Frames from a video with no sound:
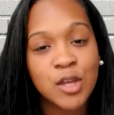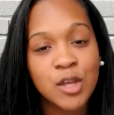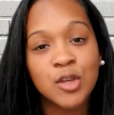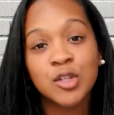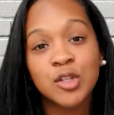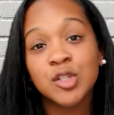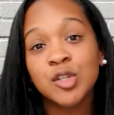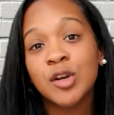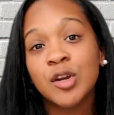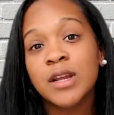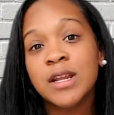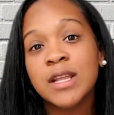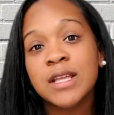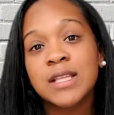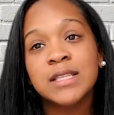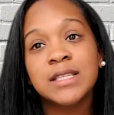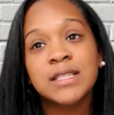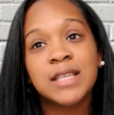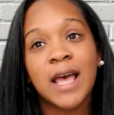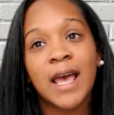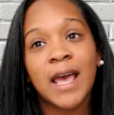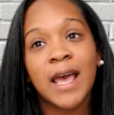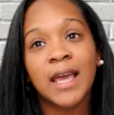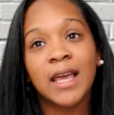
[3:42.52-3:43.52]
Yeshua didn't
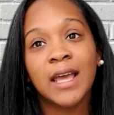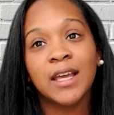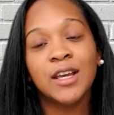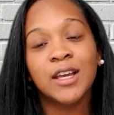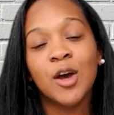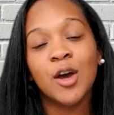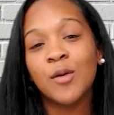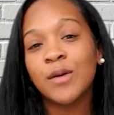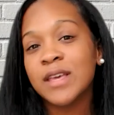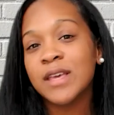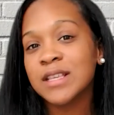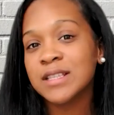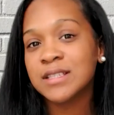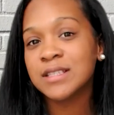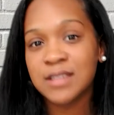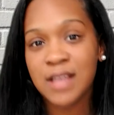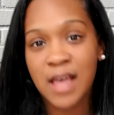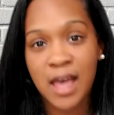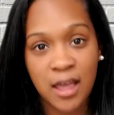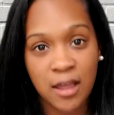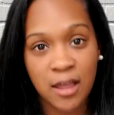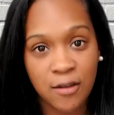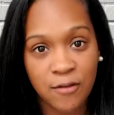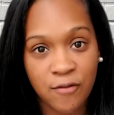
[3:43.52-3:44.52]
say go get
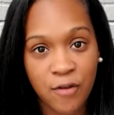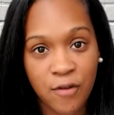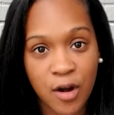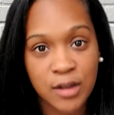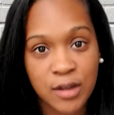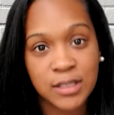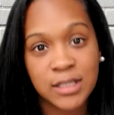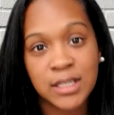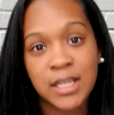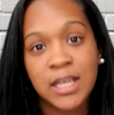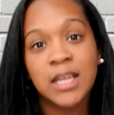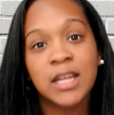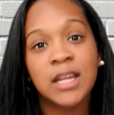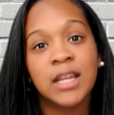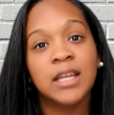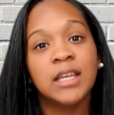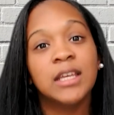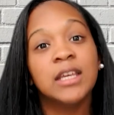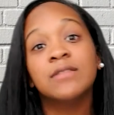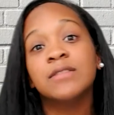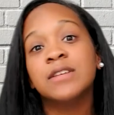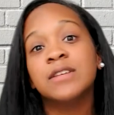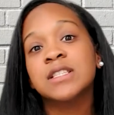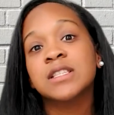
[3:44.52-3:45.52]
saved first. He
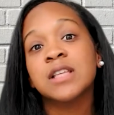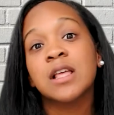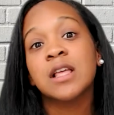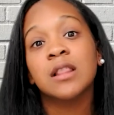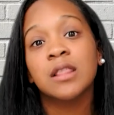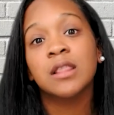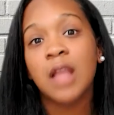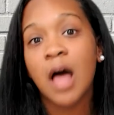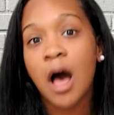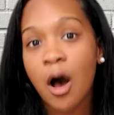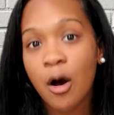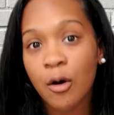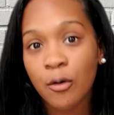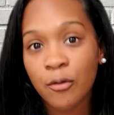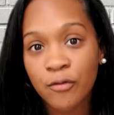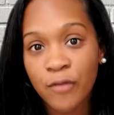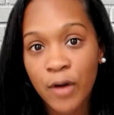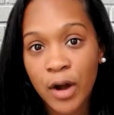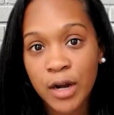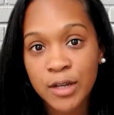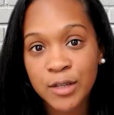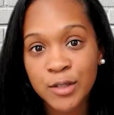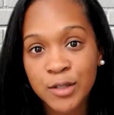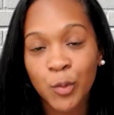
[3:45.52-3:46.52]
didn't give us a law
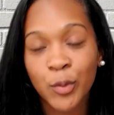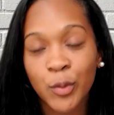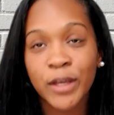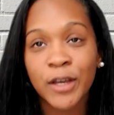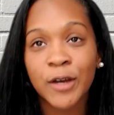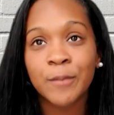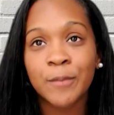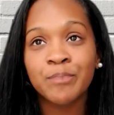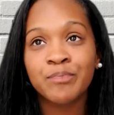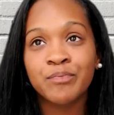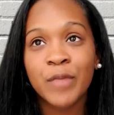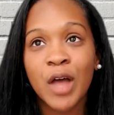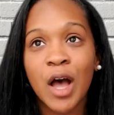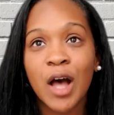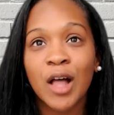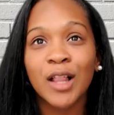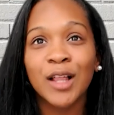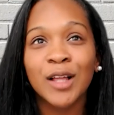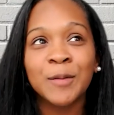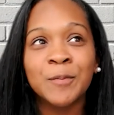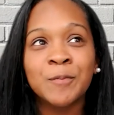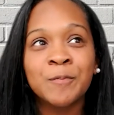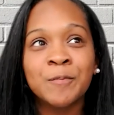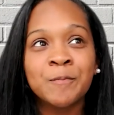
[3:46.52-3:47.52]
first. Well,
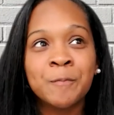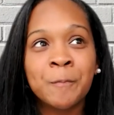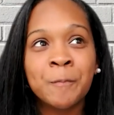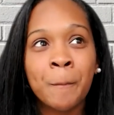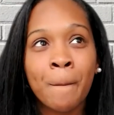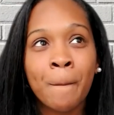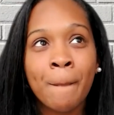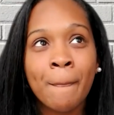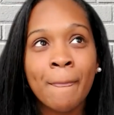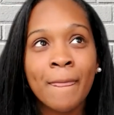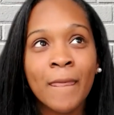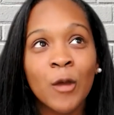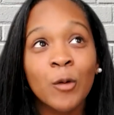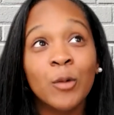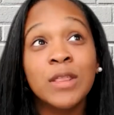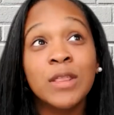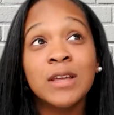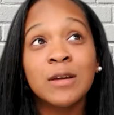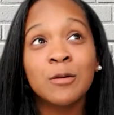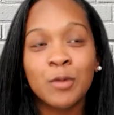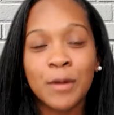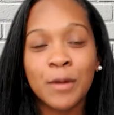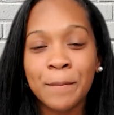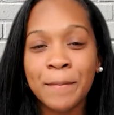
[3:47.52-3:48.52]
uh, well,
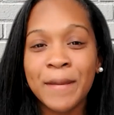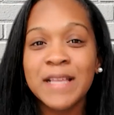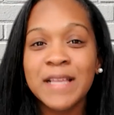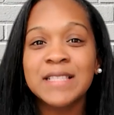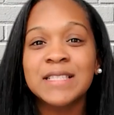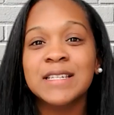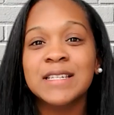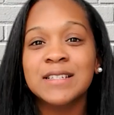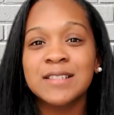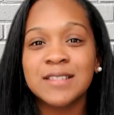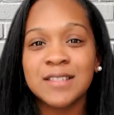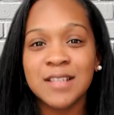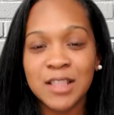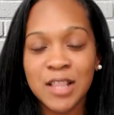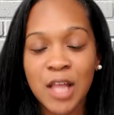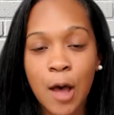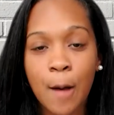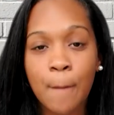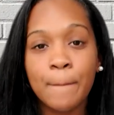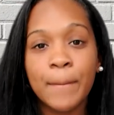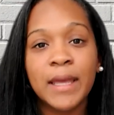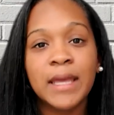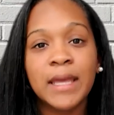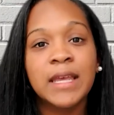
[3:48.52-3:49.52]
the repent is a
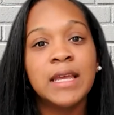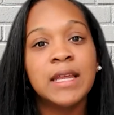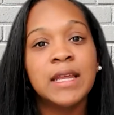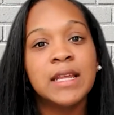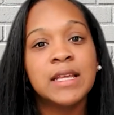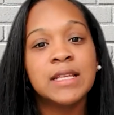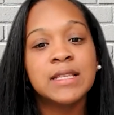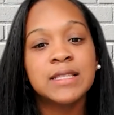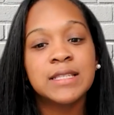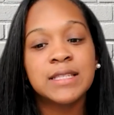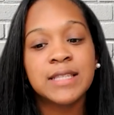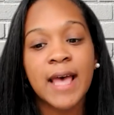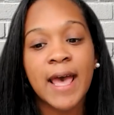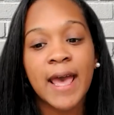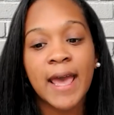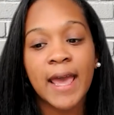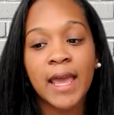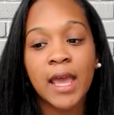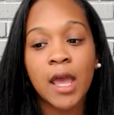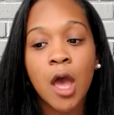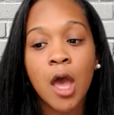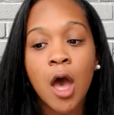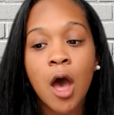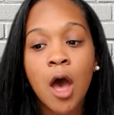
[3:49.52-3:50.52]
law, but he didn't
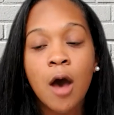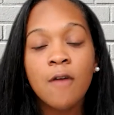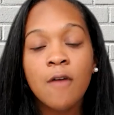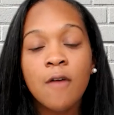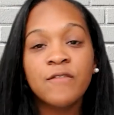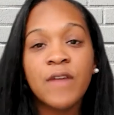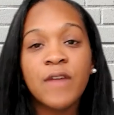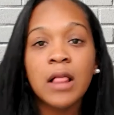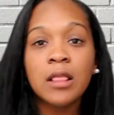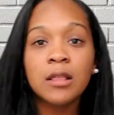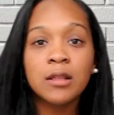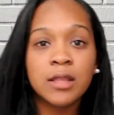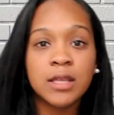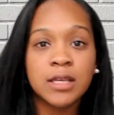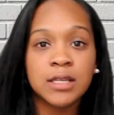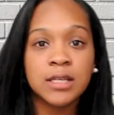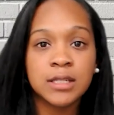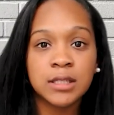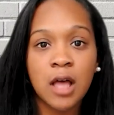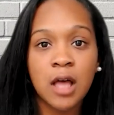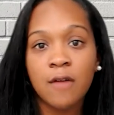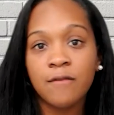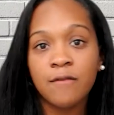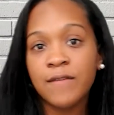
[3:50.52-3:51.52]
say follow
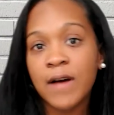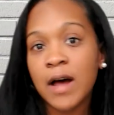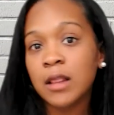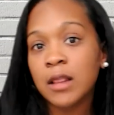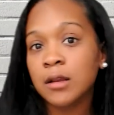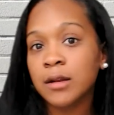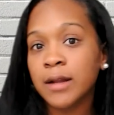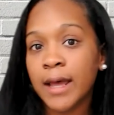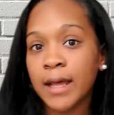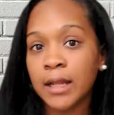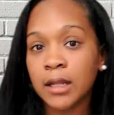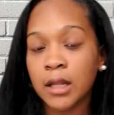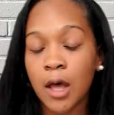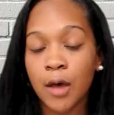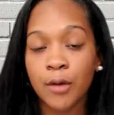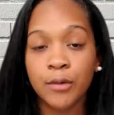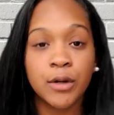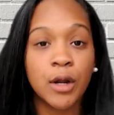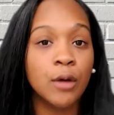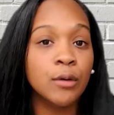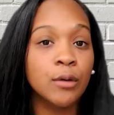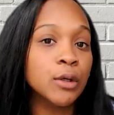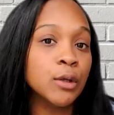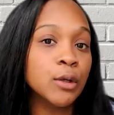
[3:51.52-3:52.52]
this law, follow that law,
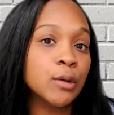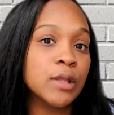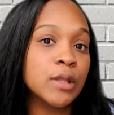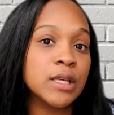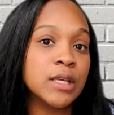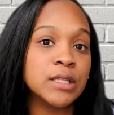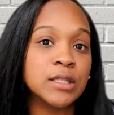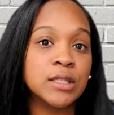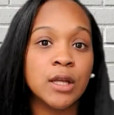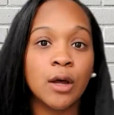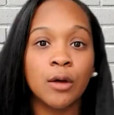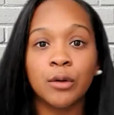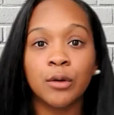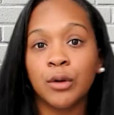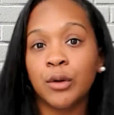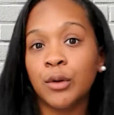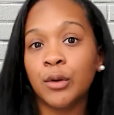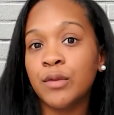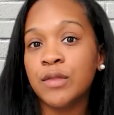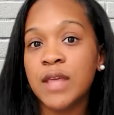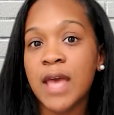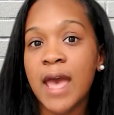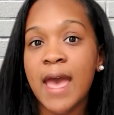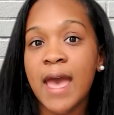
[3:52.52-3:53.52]
don't do this, don't
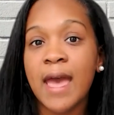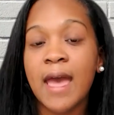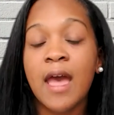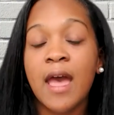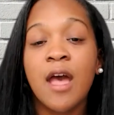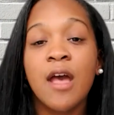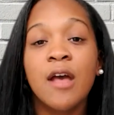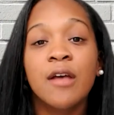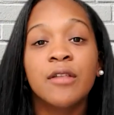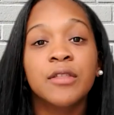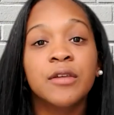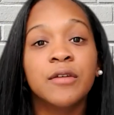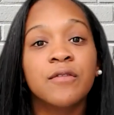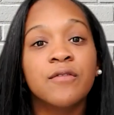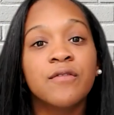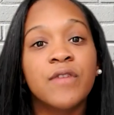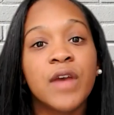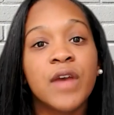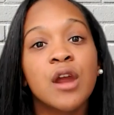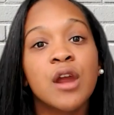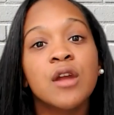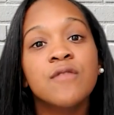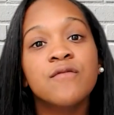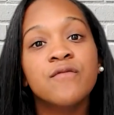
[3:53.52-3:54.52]
do that. The
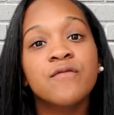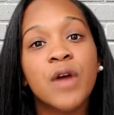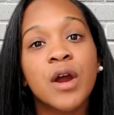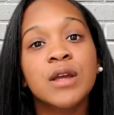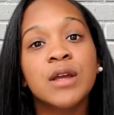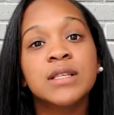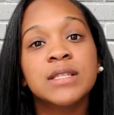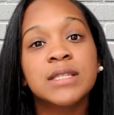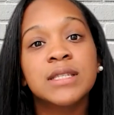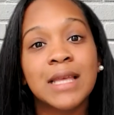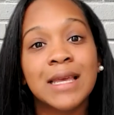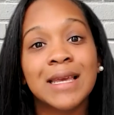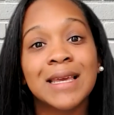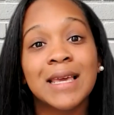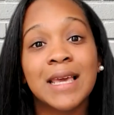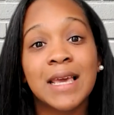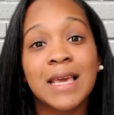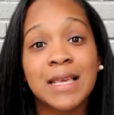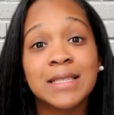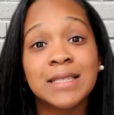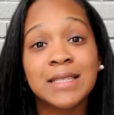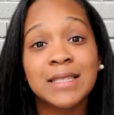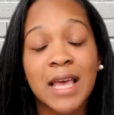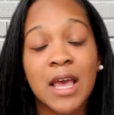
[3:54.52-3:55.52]
very first thing
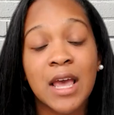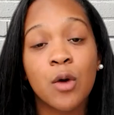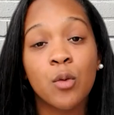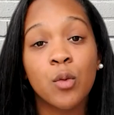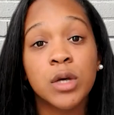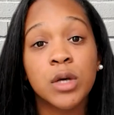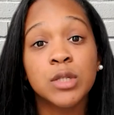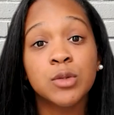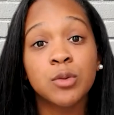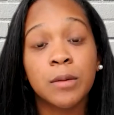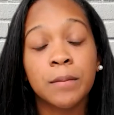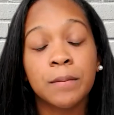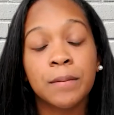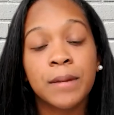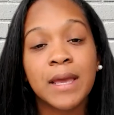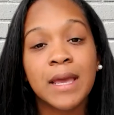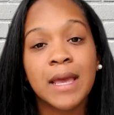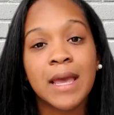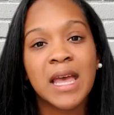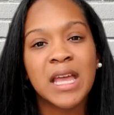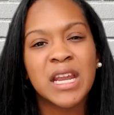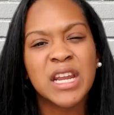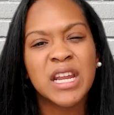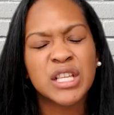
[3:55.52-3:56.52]
he said was
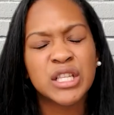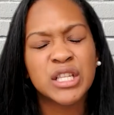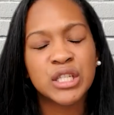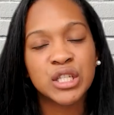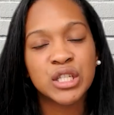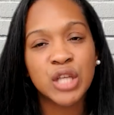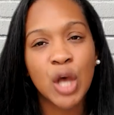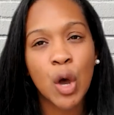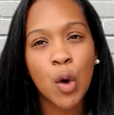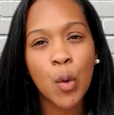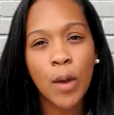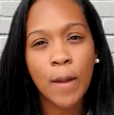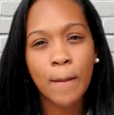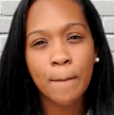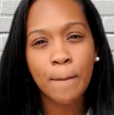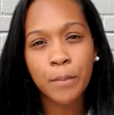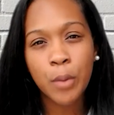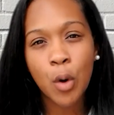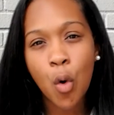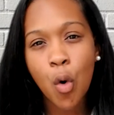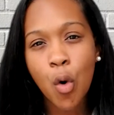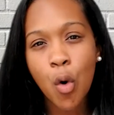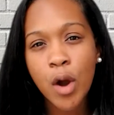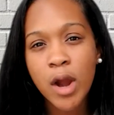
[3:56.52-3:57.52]
repent, and it's so
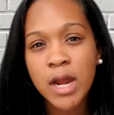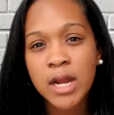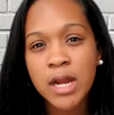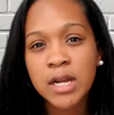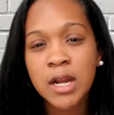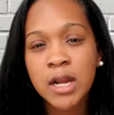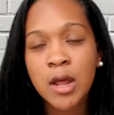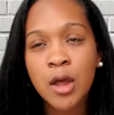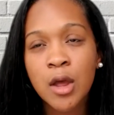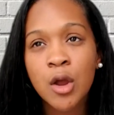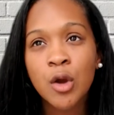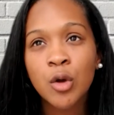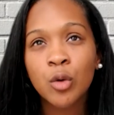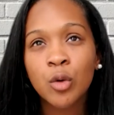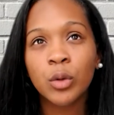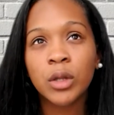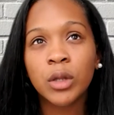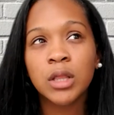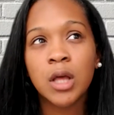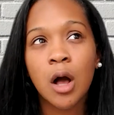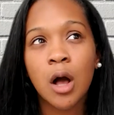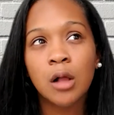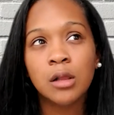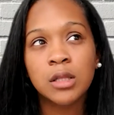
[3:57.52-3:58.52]
important.
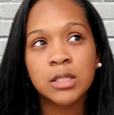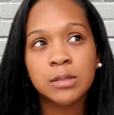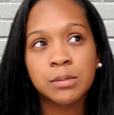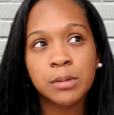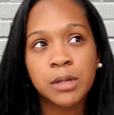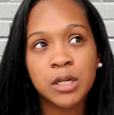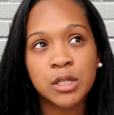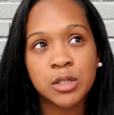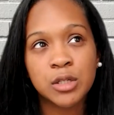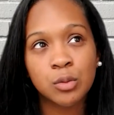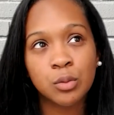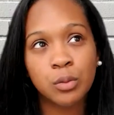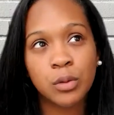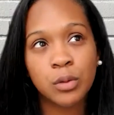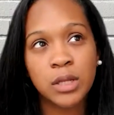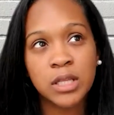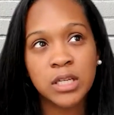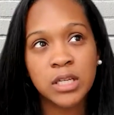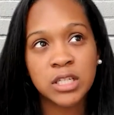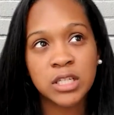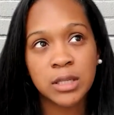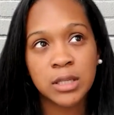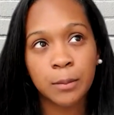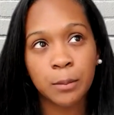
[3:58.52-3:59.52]
Really, Holy Spirit is
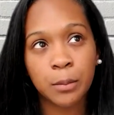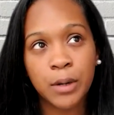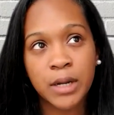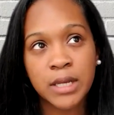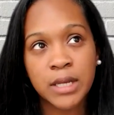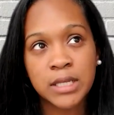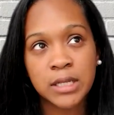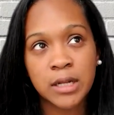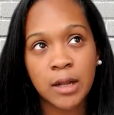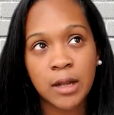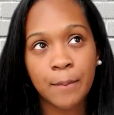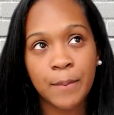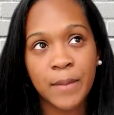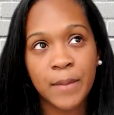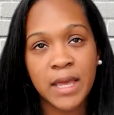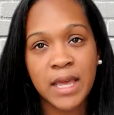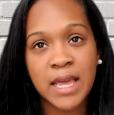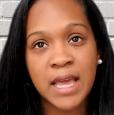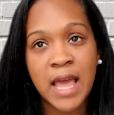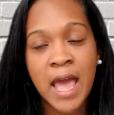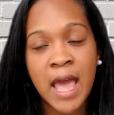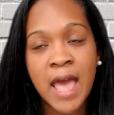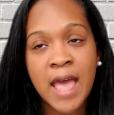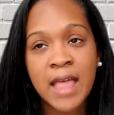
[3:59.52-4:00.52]
really just impressing on
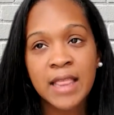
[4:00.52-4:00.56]
me